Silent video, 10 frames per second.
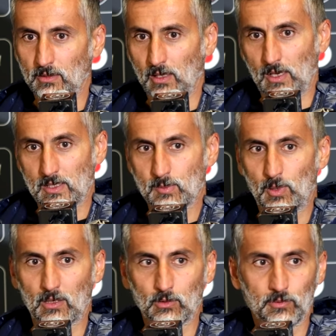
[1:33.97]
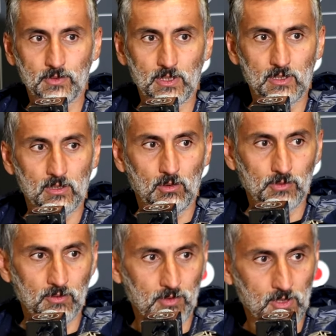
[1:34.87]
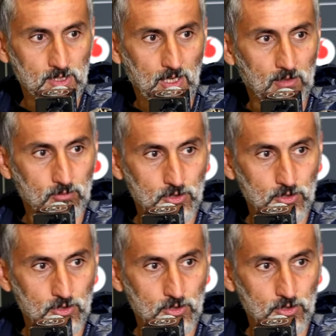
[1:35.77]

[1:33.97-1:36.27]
The last part of the first half,